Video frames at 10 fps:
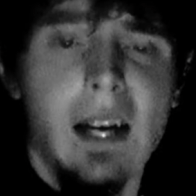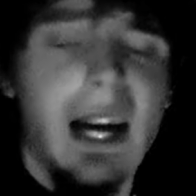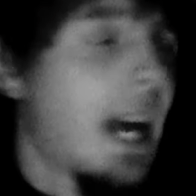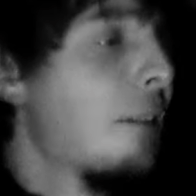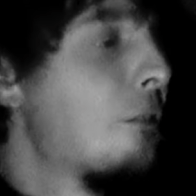
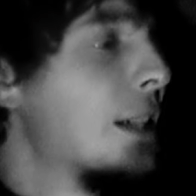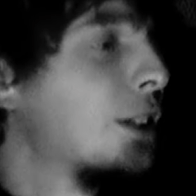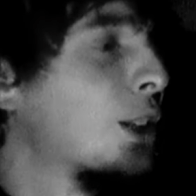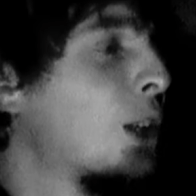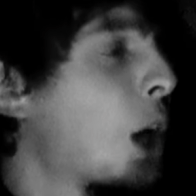I have
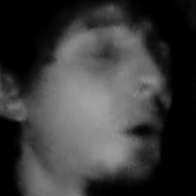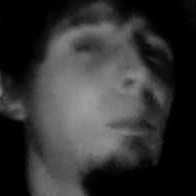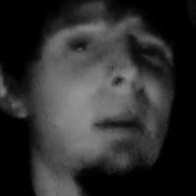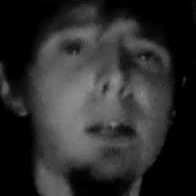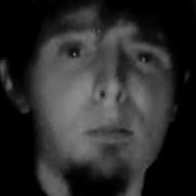this
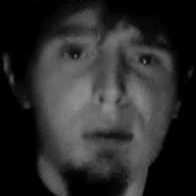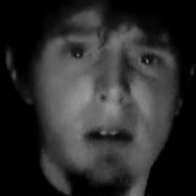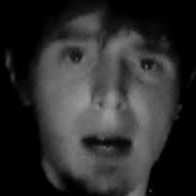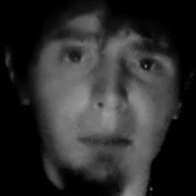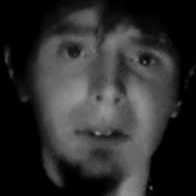coping
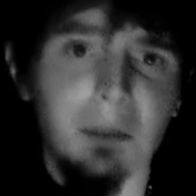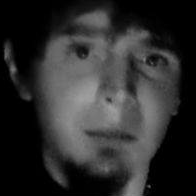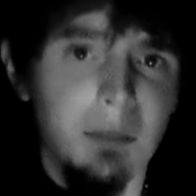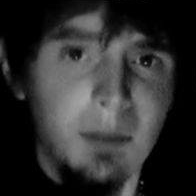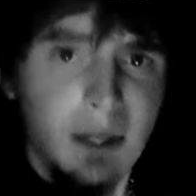problem.
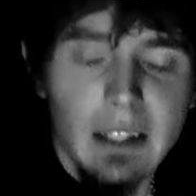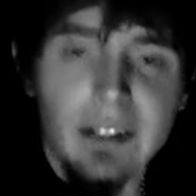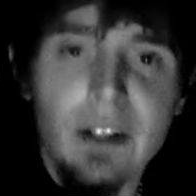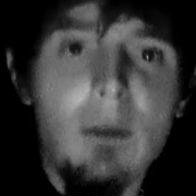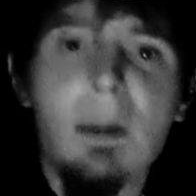
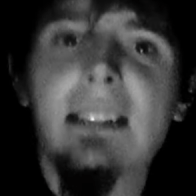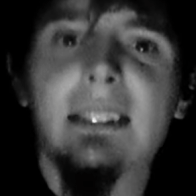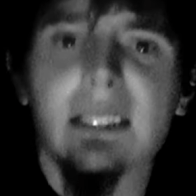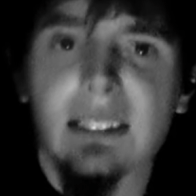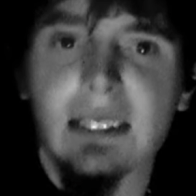And nobody's
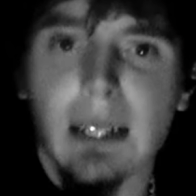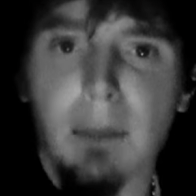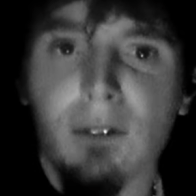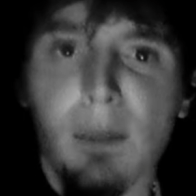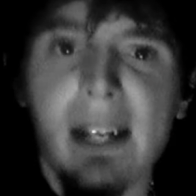gonna stick
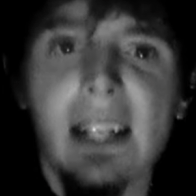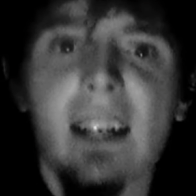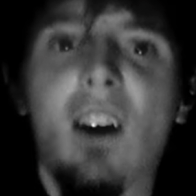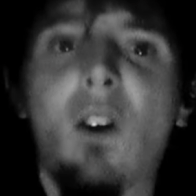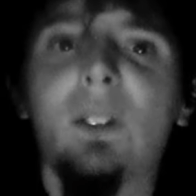up for me.
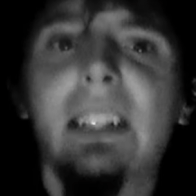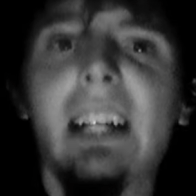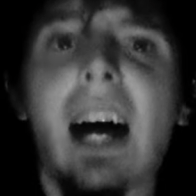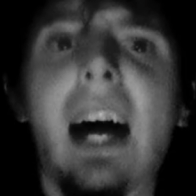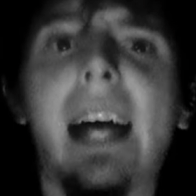Only
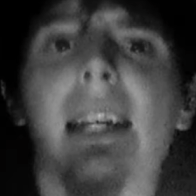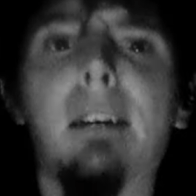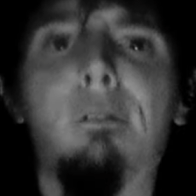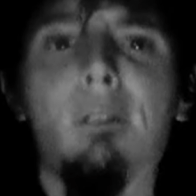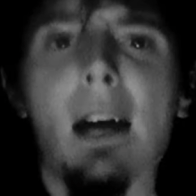I
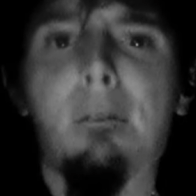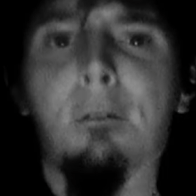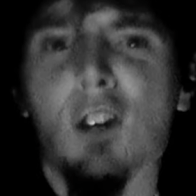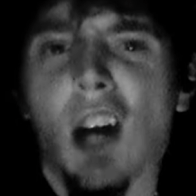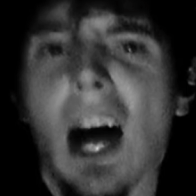can fight
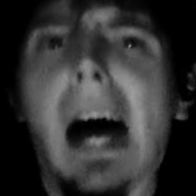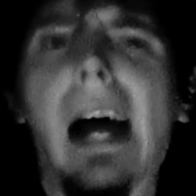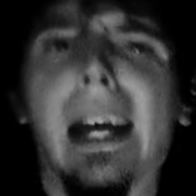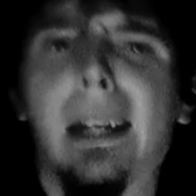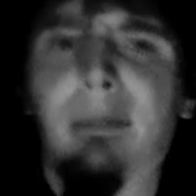for
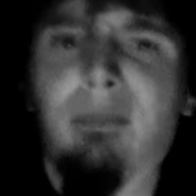I.